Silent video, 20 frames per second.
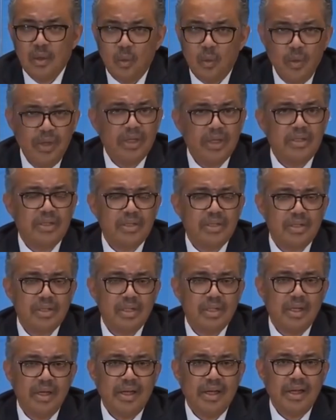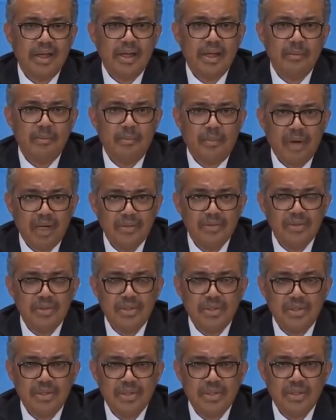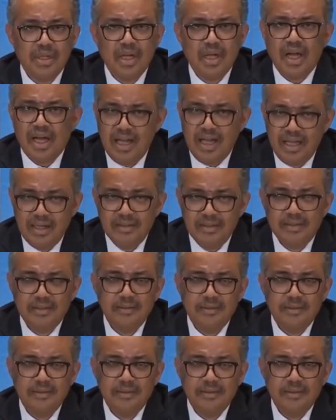weeks, and months ahead.